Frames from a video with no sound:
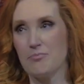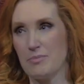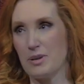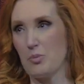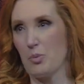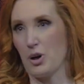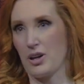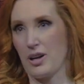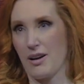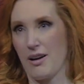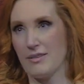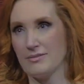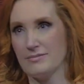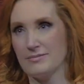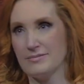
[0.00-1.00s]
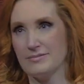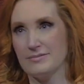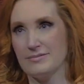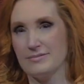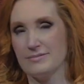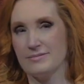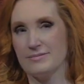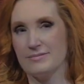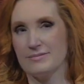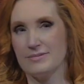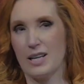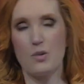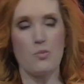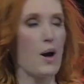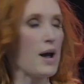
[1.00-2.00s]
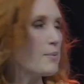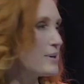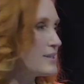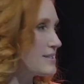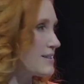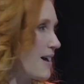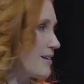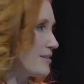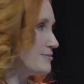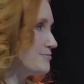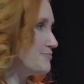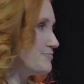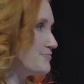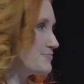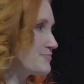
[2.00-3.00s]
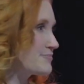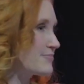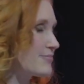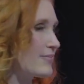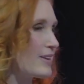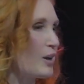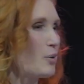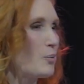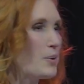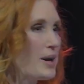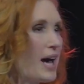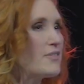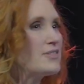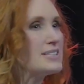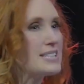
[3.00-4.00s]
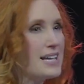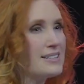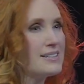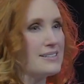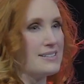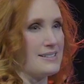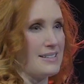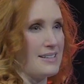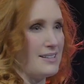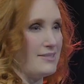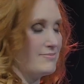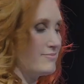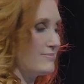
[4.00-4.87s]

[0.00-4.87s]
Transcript: be working on. And why was that? We have a tendency